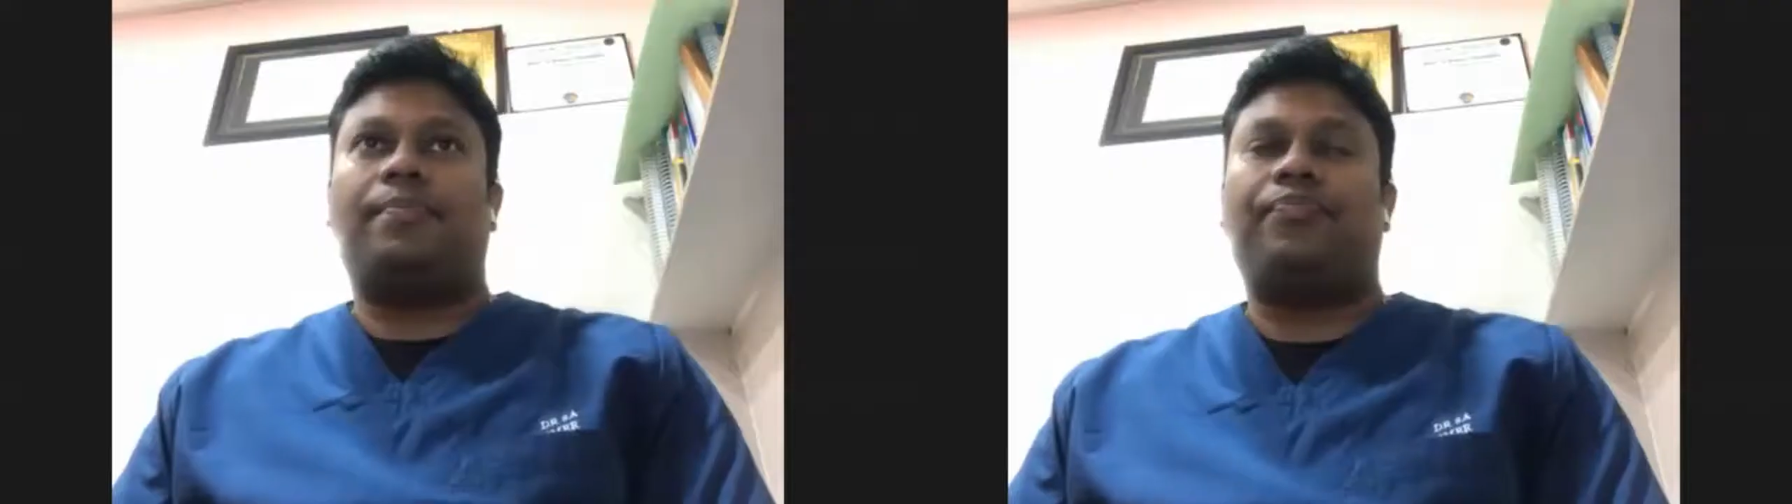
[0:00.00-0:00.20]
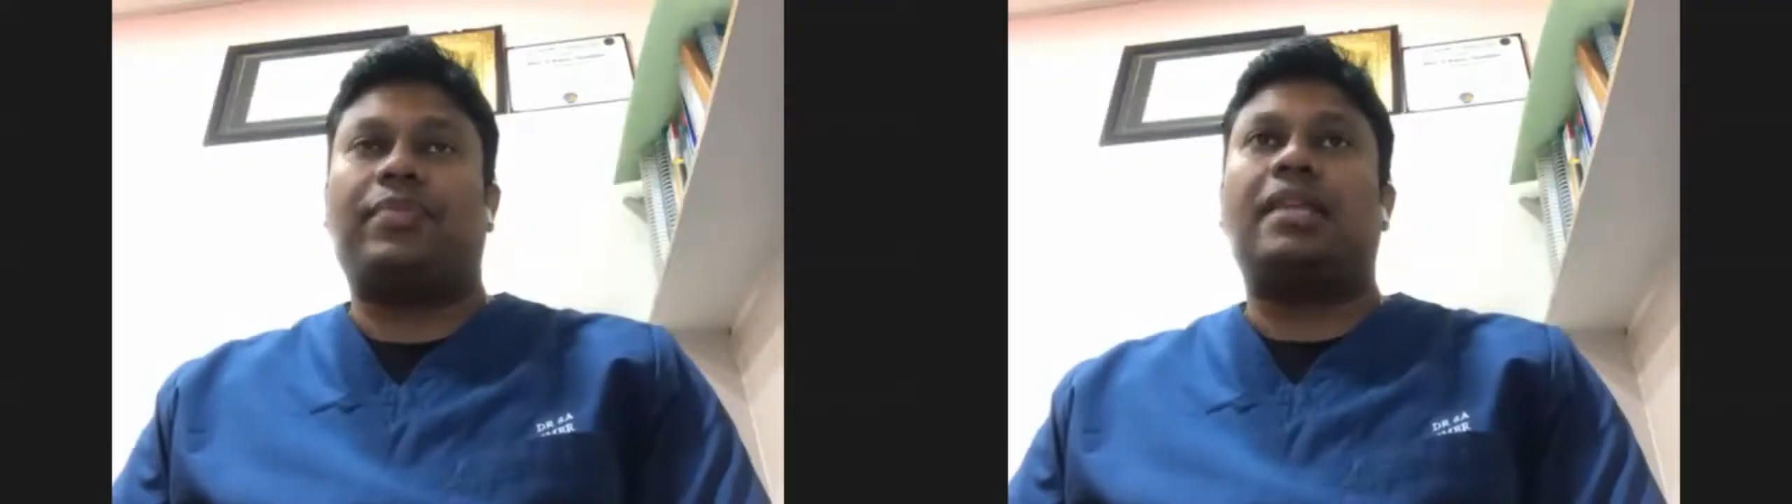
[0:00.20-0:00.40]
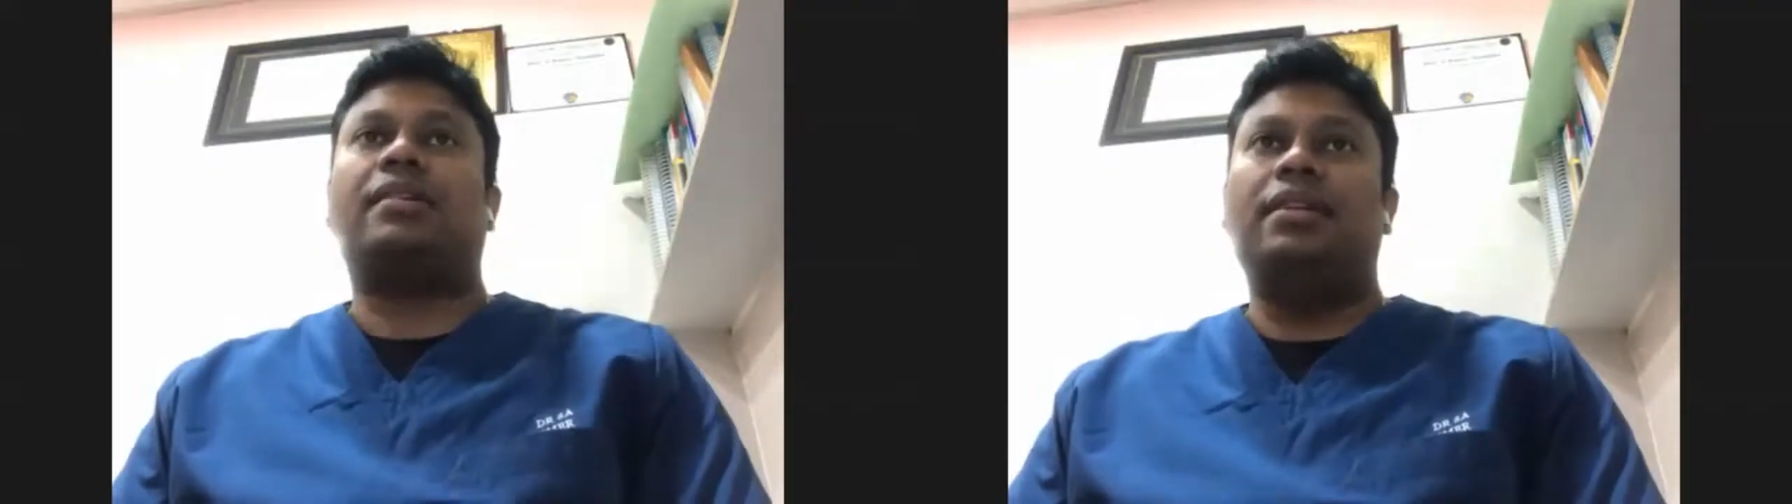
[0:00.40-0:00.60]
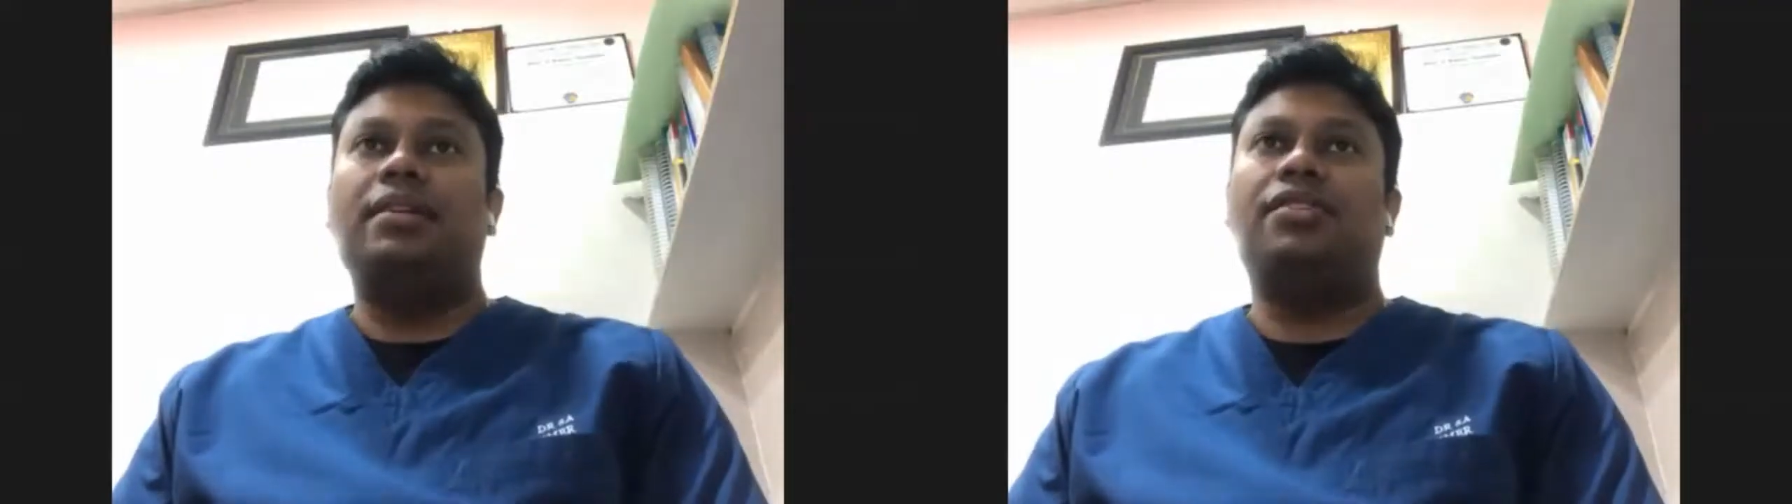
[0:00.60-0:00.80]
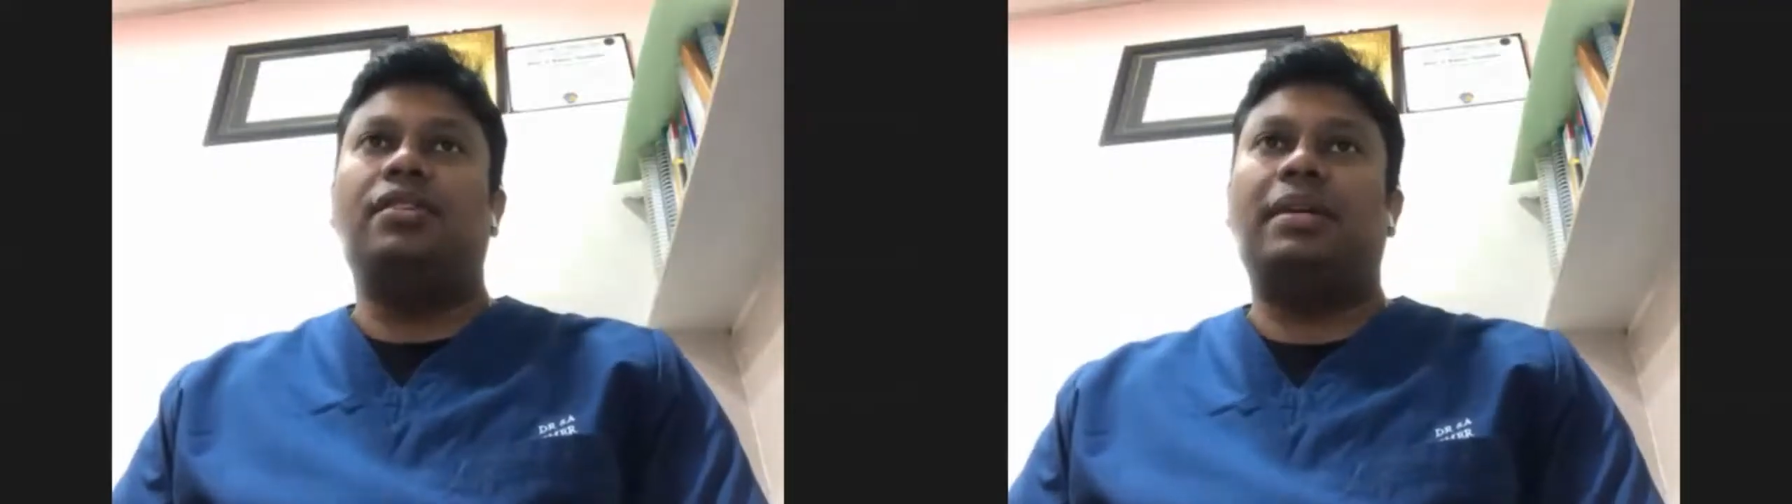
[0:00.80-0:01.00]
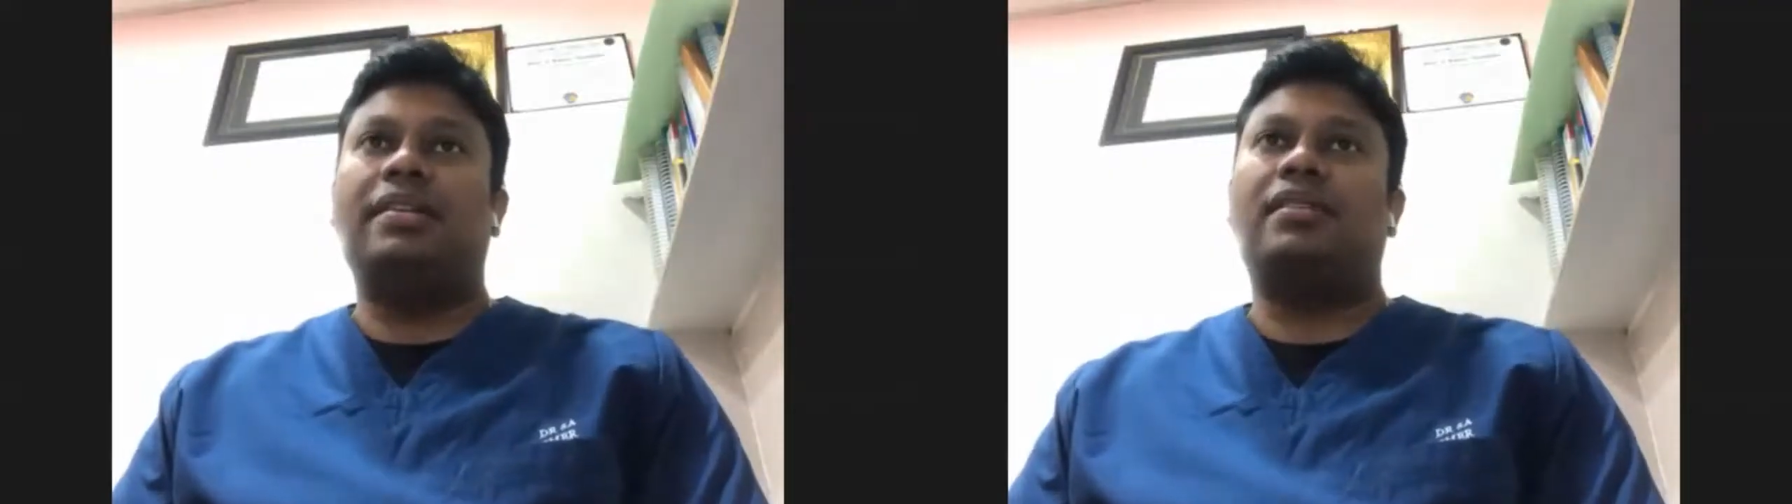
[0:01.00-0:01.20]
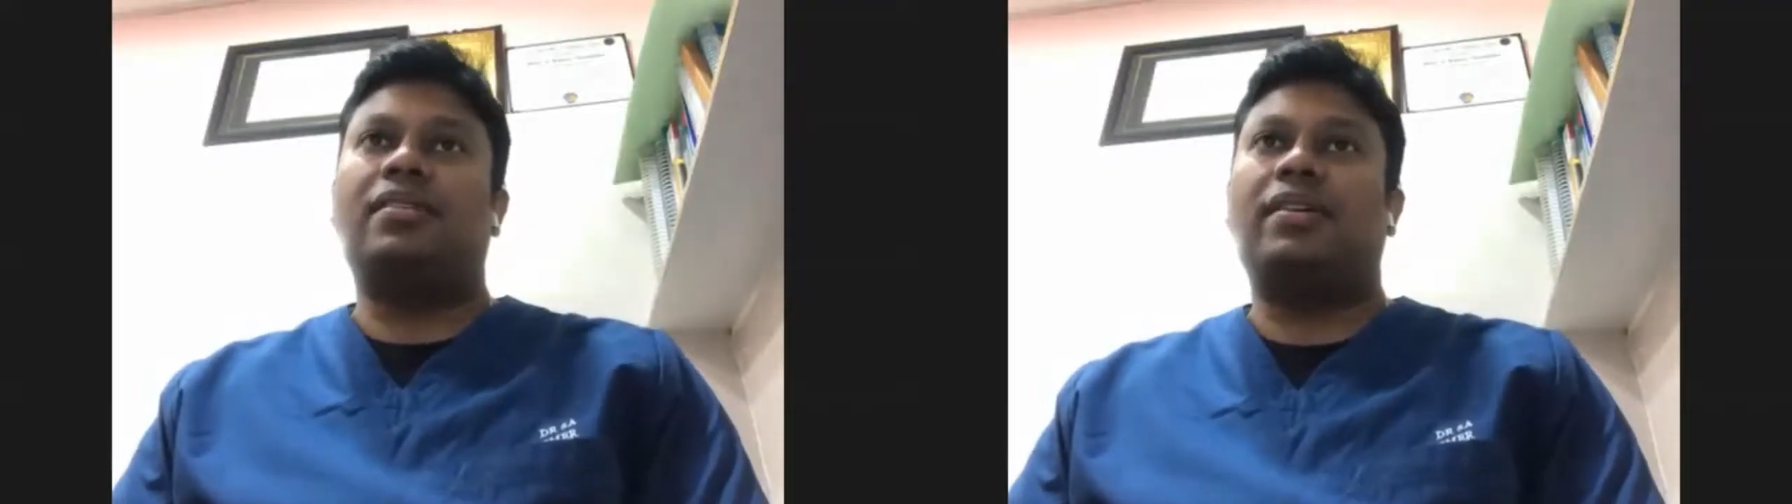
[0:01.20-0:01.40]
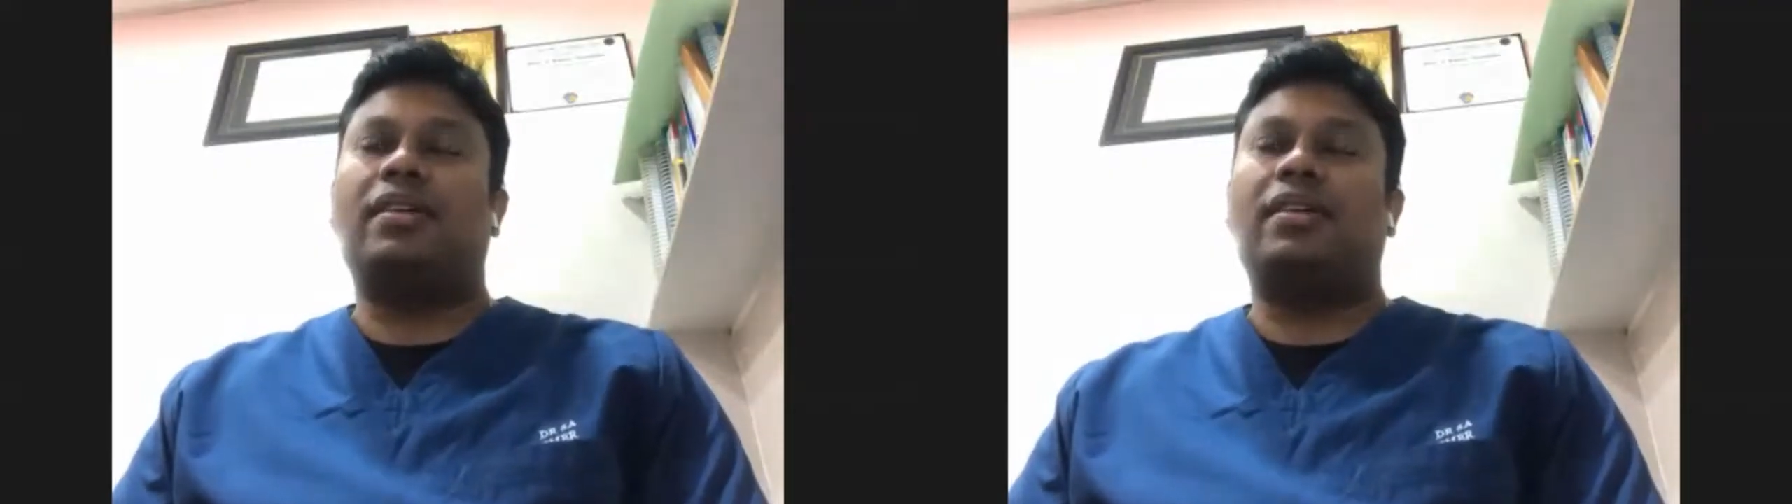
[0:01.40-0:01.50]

as a clinician myself and